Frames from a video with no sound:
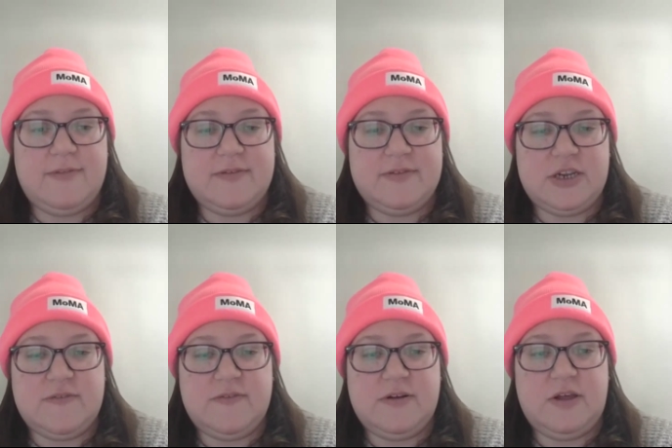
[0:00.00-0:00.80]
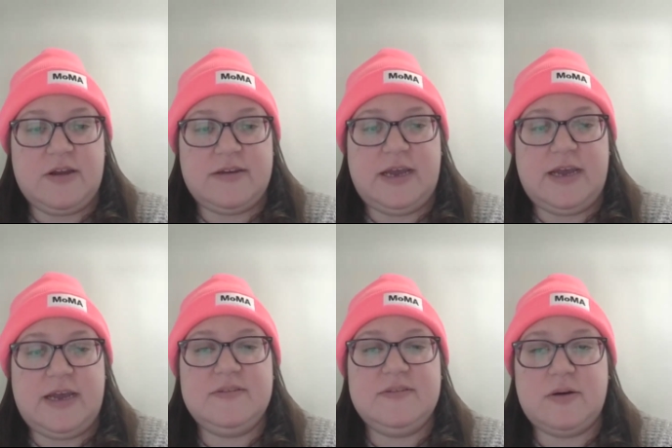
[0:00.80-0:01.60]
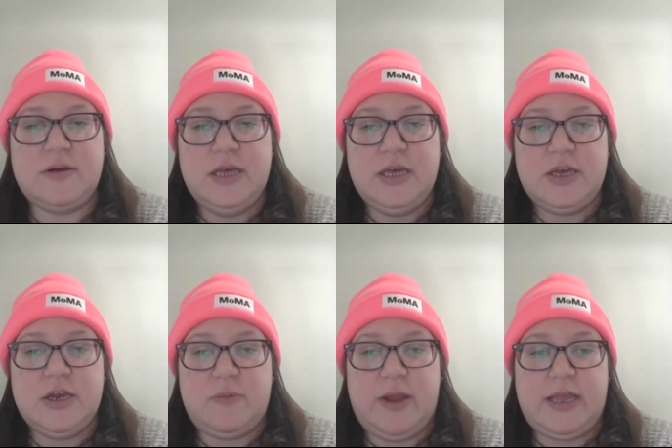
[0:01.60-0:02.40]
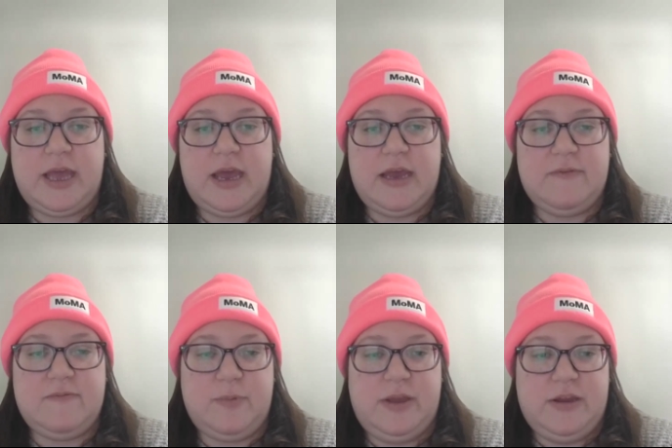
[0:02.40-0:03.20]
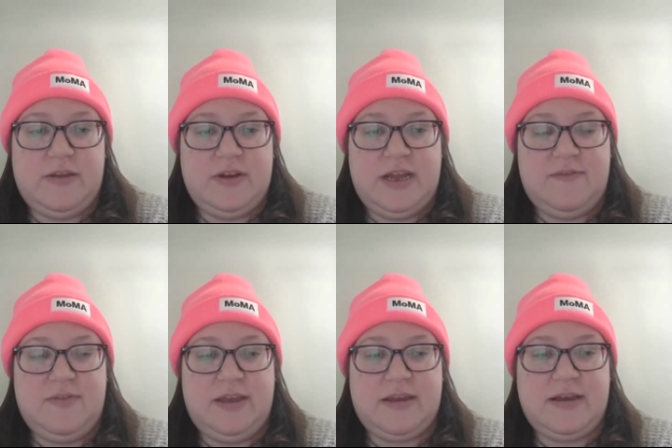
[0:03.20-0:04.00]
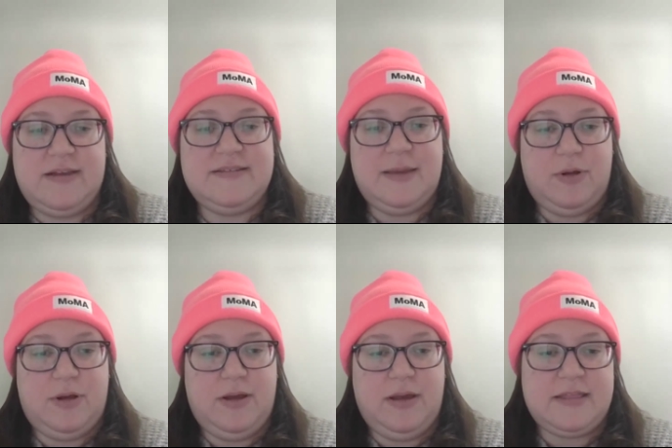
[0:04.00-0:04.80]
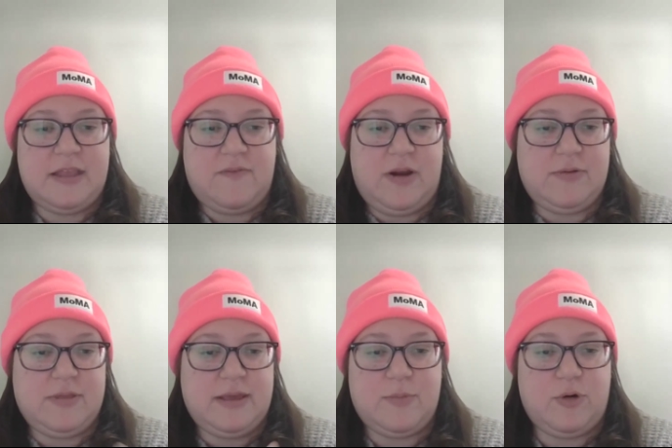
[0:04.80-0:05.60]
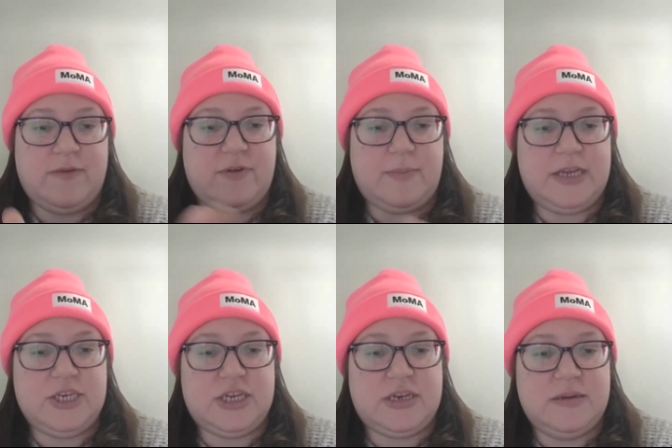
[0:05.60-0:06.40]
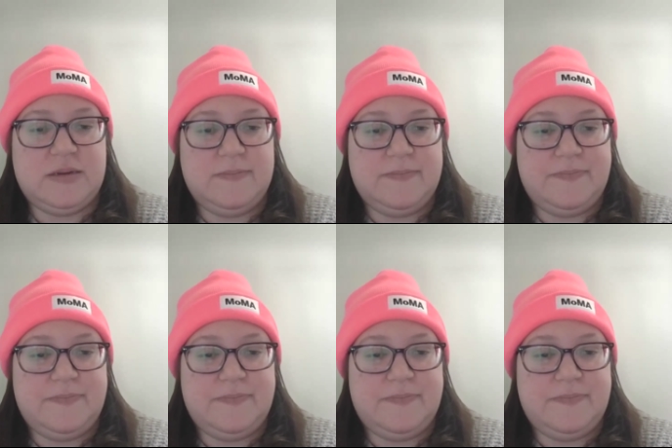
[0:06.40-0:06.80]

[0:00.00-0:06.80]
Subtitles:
have lived here for a long time, so good way to get, and we could even have like a table at the front with like more information